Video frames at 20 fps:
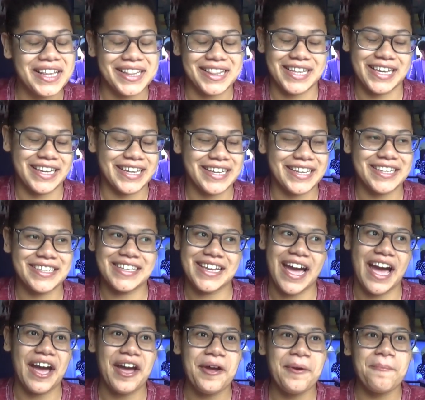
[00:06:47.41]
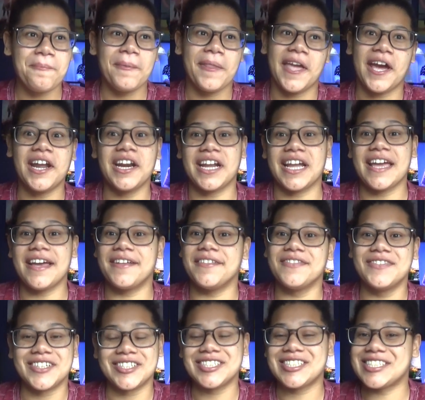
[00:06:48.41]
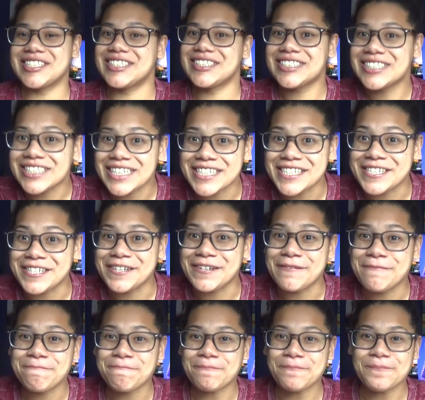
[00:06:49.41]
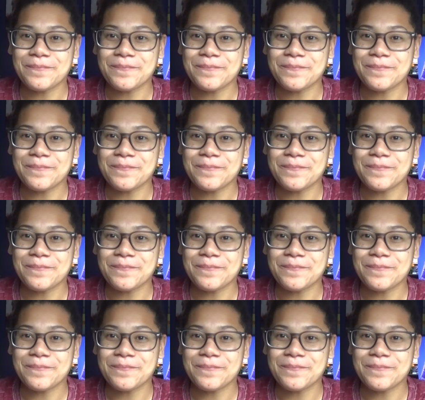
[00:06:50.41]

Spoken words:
Like, yeah. And again, there's this scene